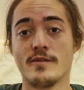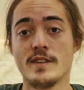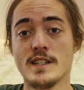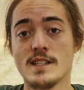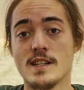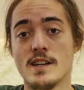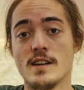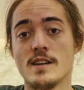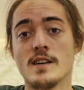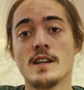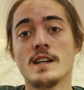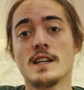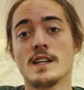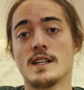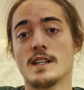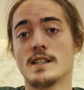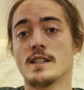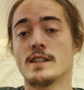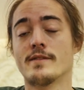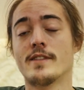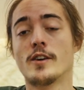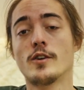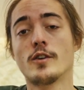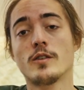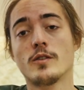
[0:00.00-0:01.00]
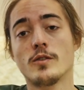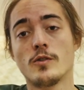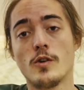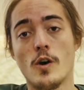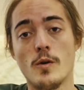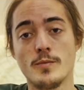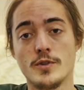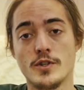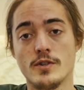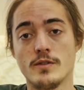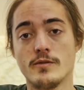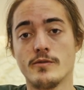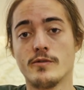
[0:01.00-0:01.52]
visa is a very good
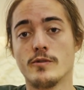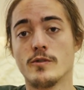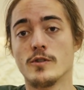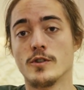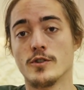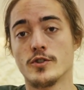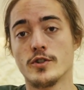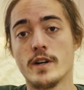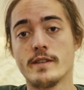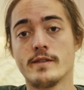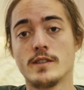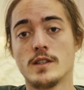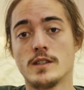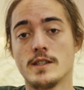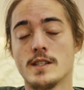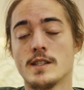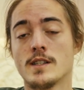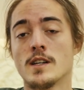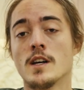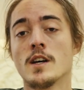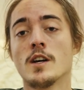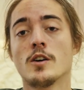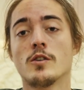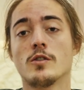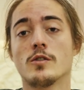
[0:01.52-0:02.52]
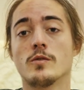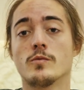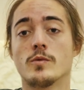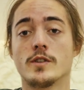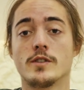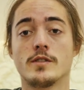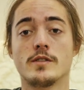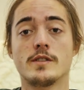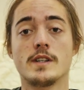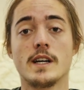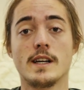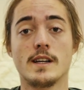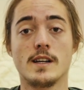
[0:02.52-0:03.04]
option for travelers who want
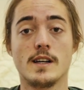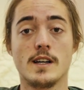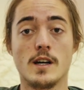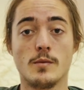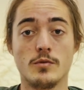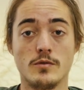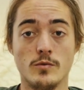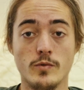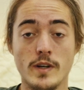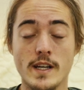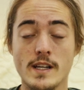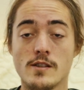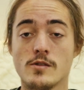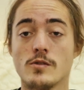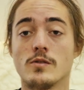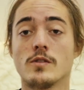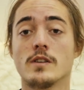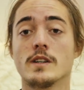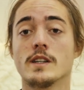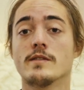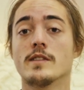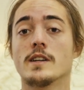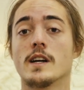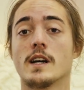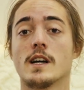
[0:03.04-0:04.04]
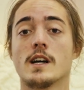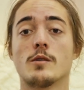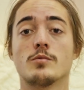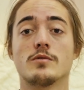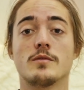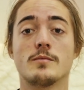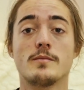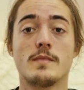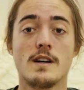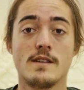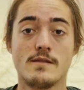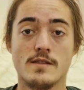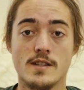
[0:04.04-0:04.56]
to take a couple of weeks or even a couple
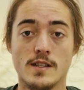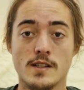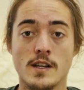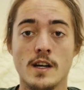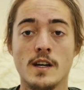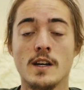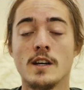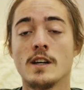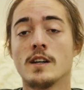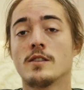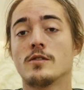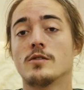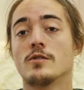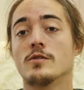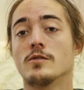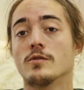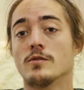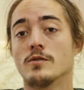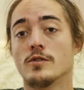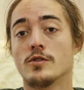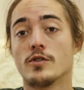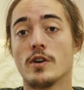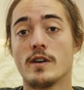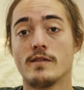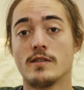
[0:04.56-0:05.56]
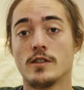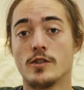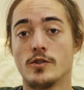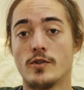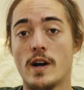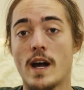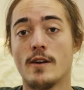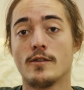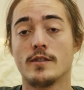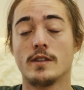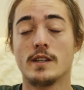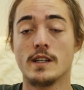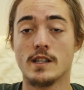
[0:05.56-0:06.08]
of months to travel
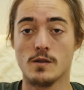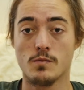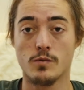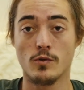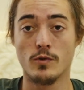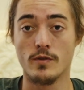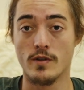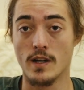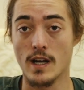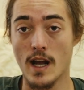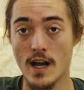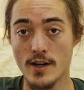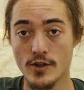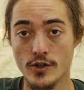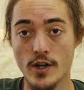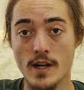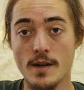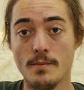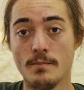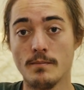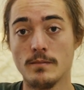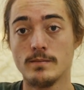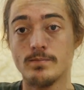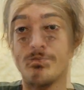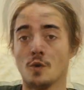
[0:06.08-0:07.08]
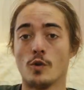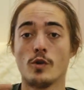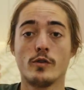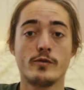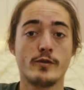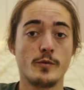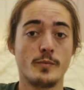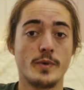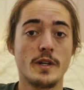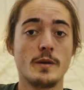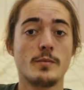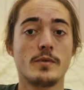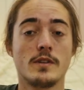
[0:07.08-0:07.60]
around and explore the country, or
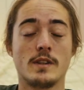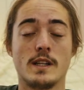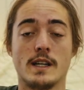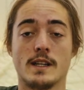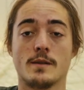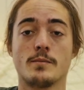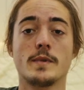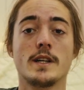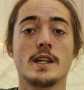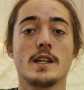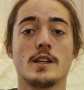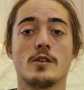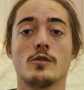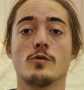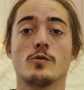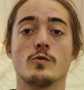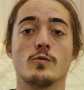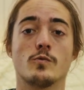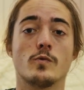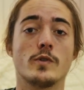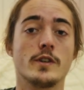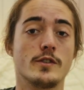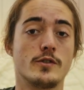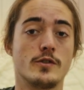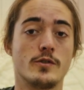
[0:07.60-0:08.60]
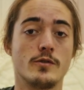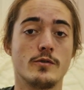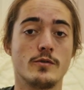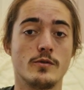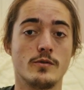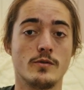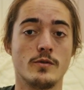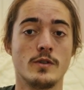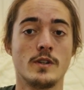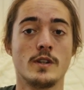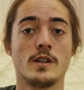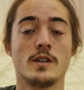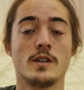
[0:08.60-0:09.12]
for people like me who want
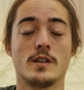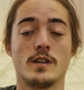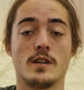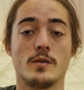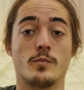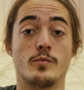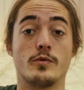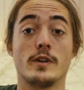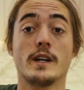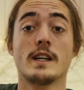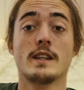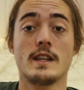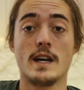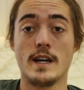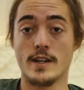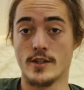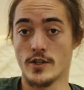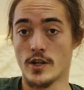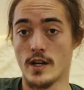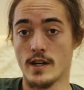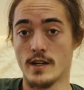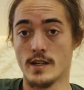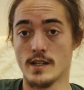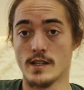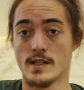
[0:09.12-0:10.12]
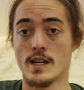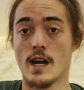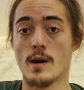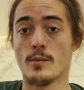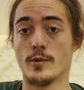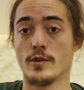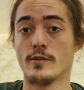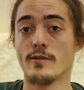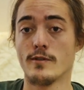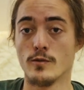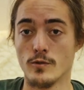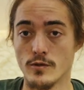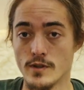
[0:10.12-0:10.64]
to bring their Chinese up
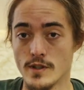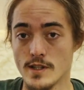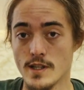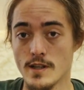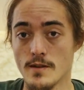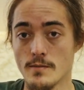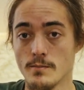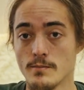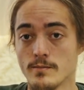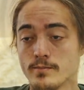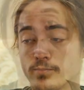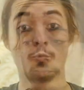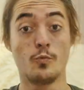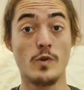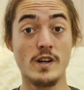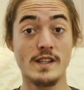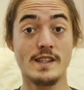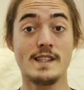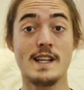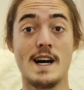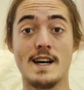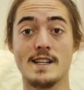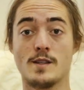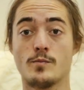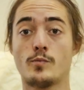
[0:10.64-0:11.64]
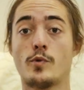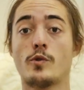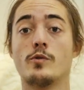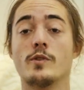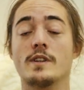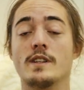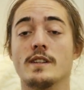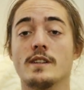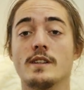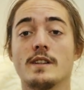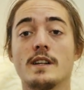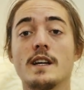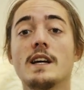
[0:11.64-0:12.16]
to fluency. One last
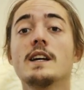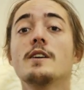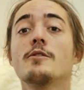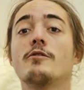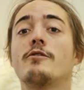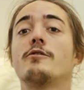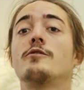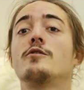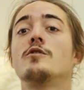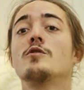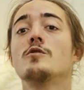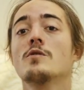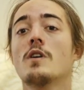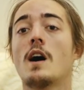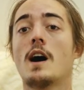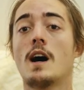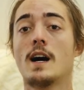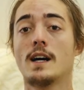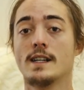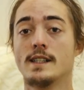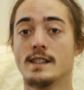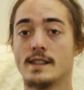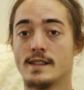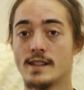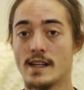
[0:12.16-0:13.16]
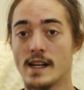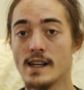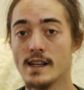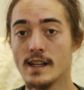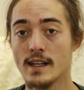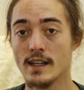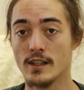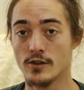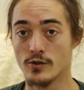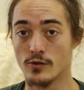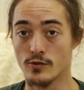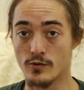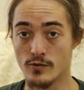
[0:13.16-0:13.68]
point, if you are
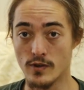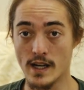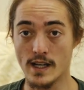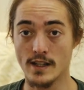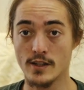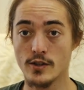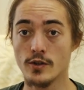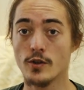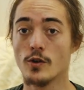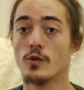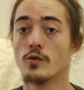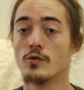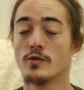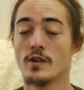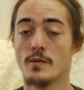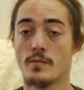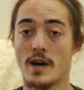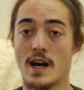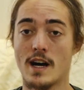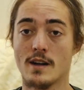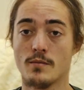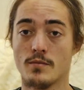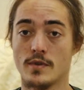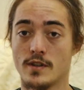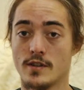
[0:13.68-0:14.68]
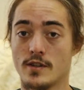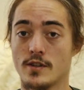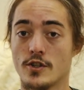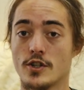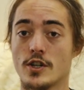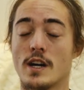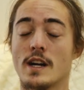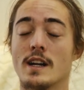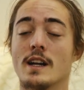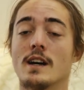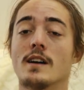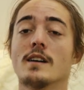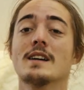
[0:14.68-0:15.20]
intending to rent your own apartment in
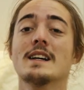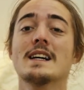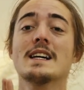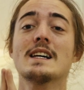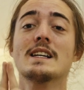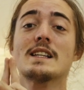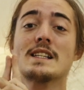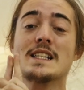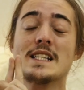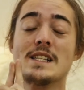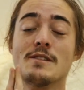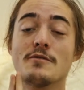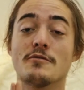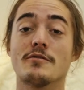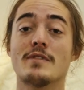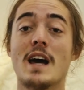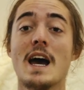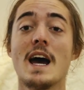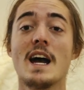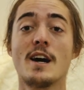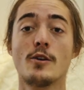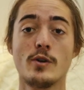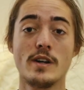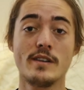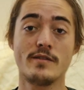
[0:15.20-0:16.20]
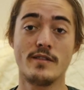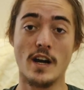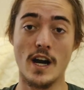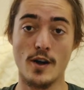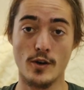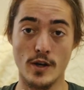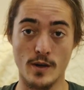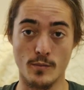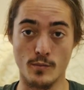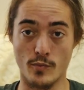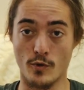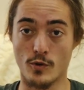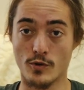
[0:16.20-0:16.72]
China, it's very,
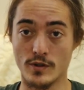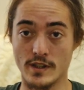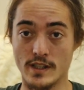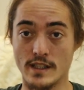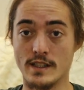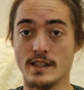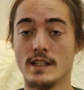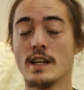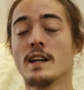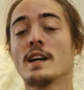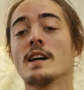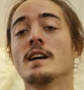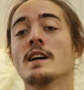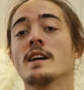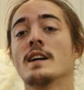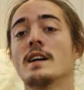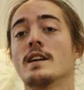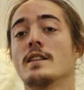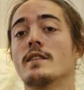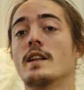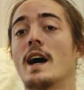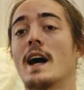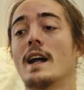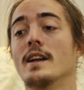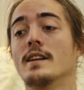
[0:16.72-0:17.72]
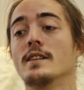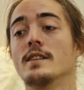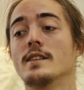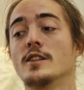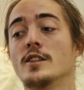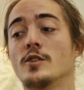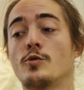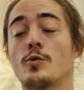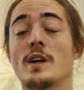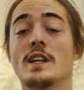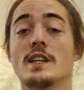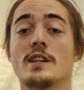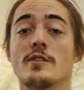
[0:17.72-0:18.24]
very important that
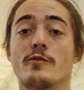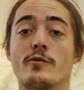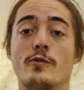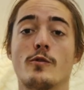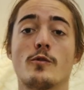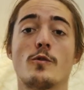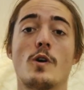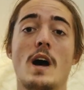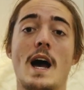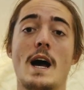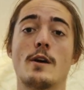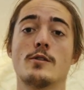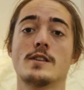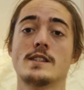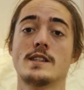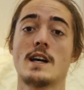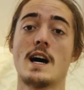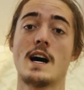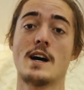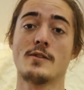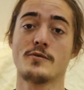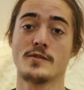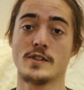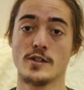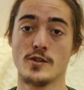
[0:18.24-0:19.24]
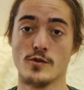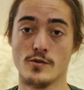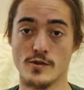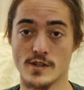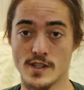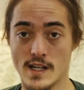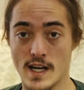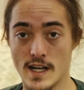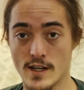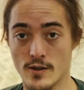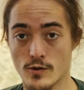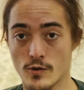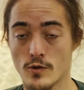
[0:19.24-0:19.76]
24 hours after you
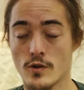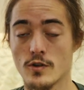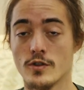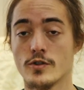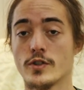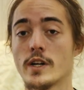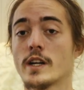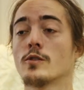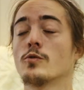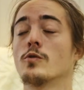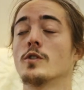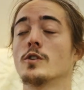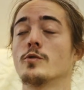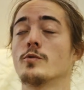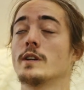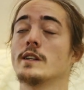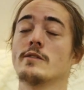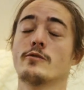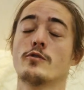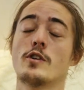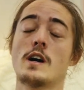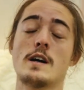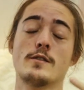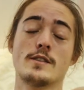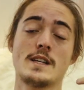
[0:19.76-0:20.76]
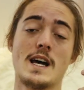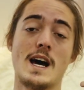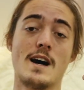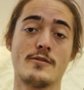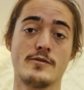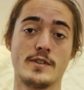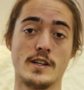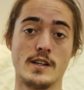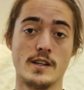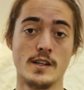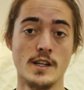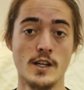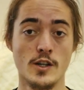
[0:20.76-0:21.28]
sign your contract or 24 hours
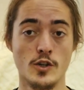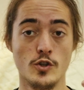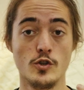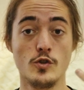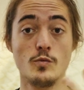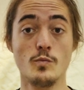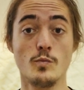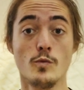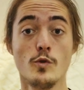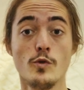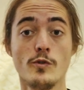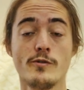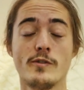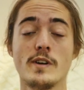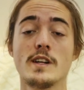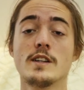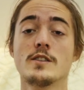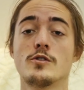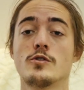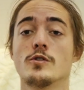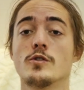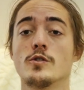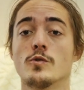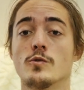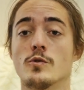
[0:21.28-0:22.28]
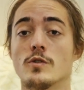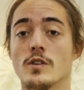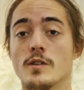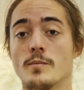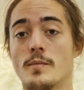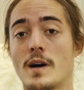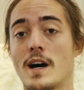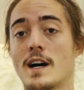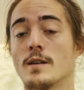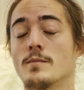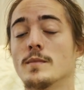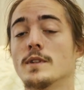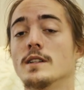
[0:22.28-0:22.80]
after you move into your
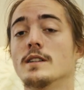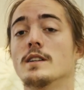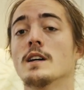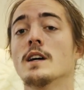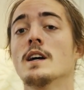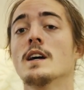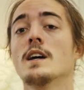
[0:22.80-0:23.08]
apartment,